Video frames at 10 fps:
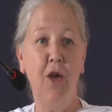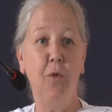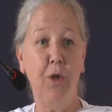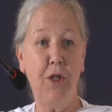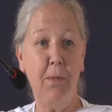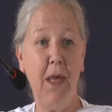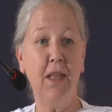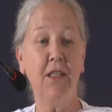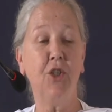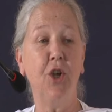which
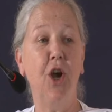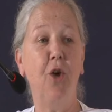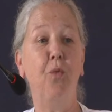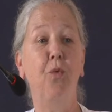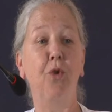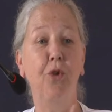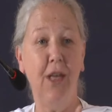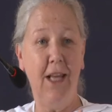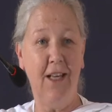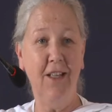means
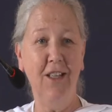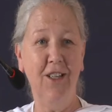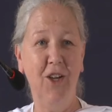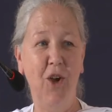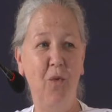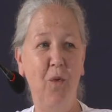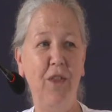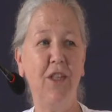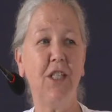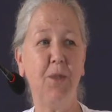ruling
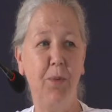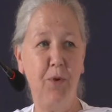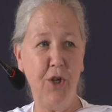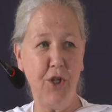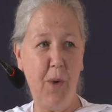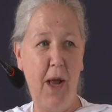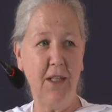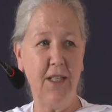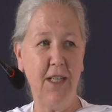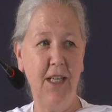with
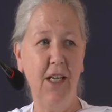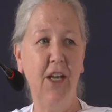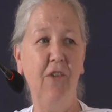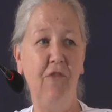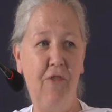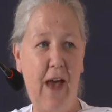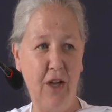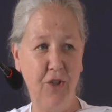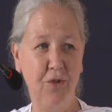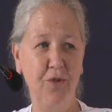spirituality,
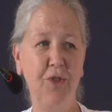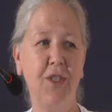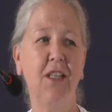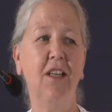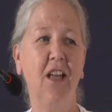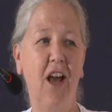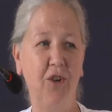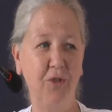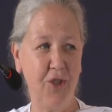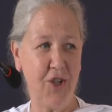values,
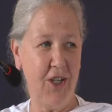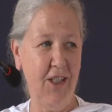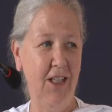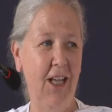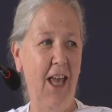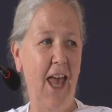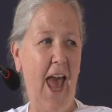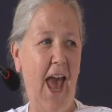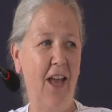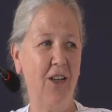culture,
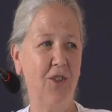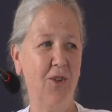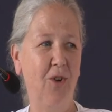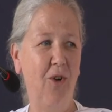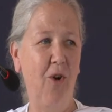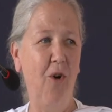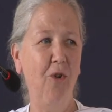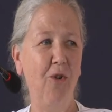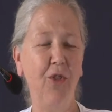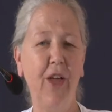and
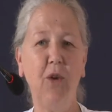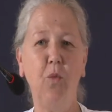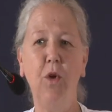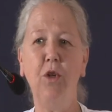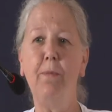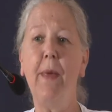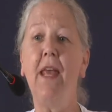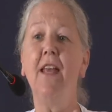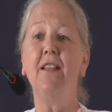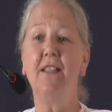all that will
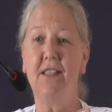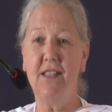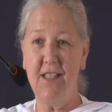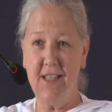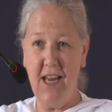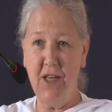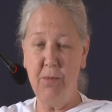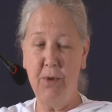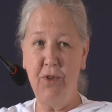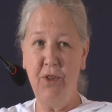be
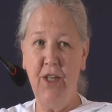sustainable.